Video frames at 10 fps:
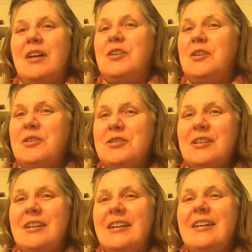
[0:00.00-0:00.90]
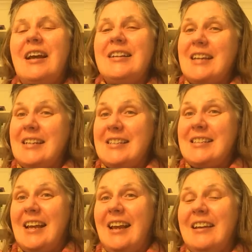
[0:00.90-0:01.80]
usually a 10 to
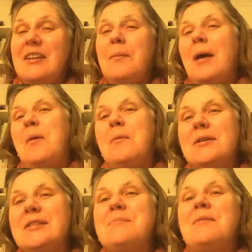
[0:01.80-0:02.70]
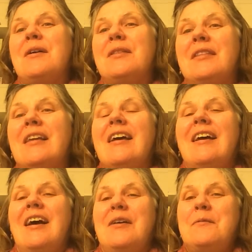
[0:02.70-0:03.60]
10 about once a month
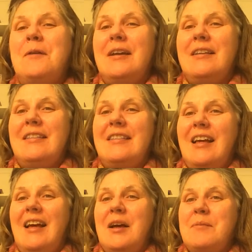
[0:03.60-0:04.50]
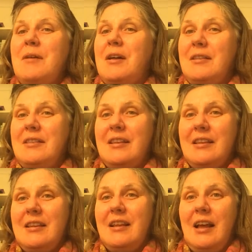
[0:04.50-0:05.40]
with
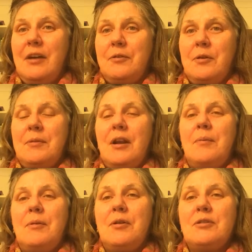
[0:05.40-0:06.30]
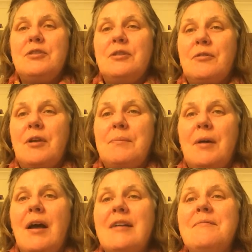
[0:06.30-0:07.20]
a group that I belong to, the Green
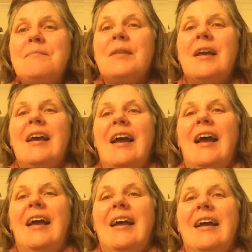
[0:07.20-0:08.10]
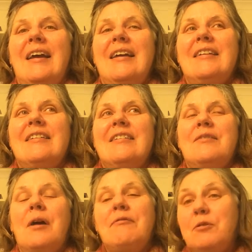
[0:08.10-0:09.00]
Barn. And
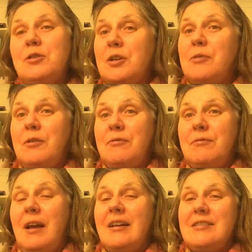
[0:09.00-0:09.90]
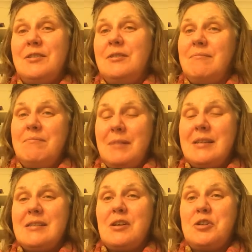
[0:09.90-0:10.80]
unfortunately, we've had to
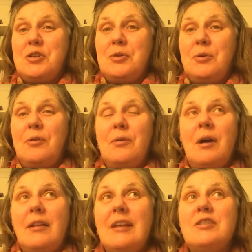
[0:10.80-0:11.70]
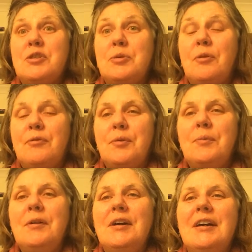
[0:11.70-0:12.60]
miss two of
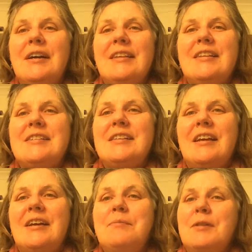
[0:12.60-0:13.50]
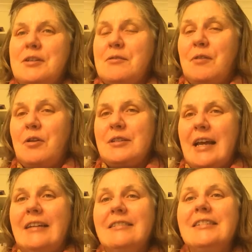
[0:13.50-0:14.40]
them this year because of
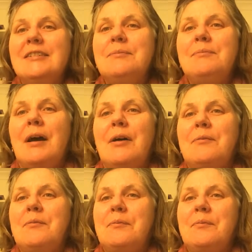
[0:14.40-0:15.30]
lockdown. But